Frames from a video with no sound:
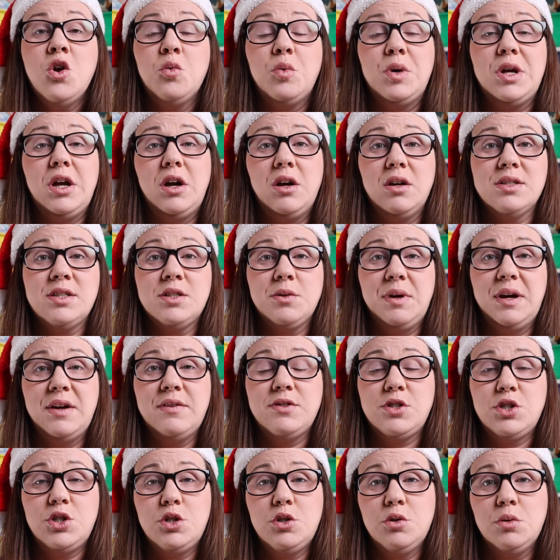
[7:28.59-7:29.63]
We also have
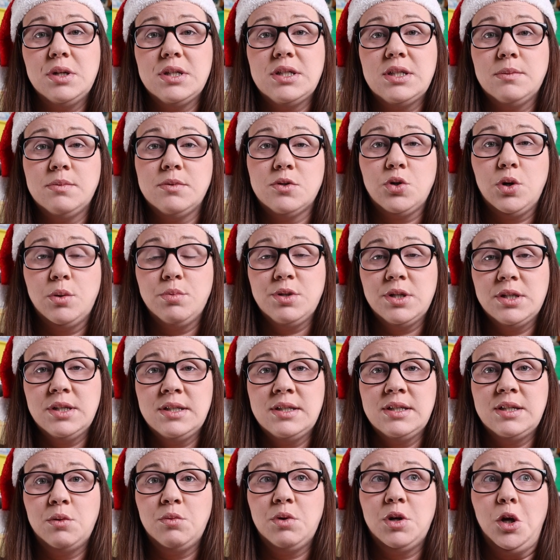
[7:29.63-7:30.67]
two
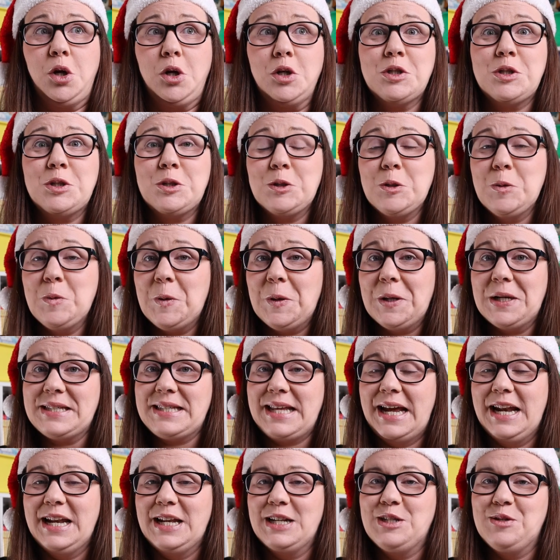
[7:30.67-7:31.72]
subscriptions that we are super
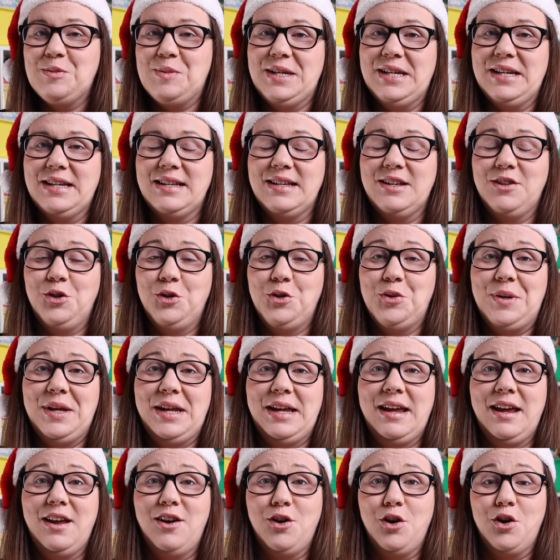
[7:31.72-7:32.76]
excited to be
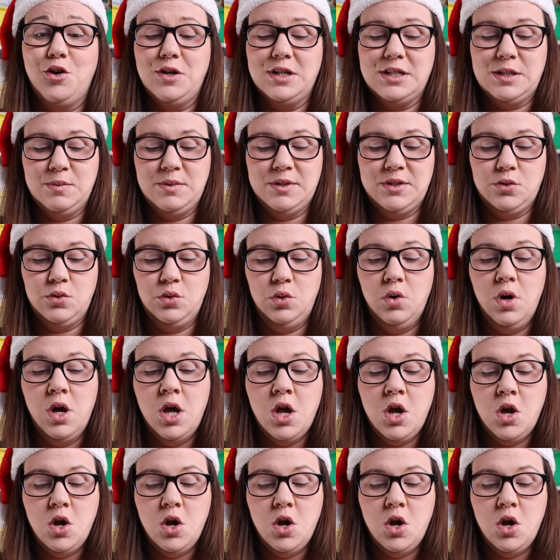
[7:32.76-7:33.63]
including in our Christmas school.